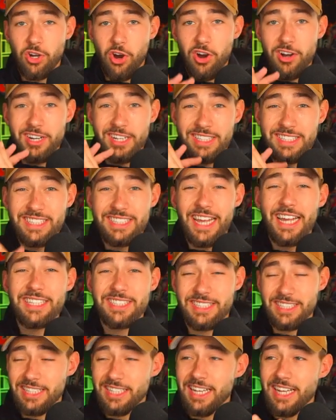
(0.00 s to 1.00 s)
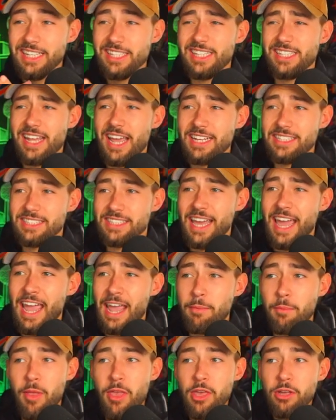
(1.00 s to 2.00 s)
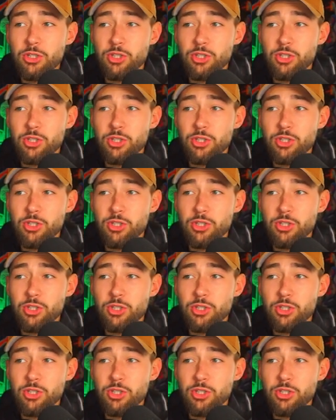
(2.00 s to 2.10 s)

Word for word: are a necessity in today's game.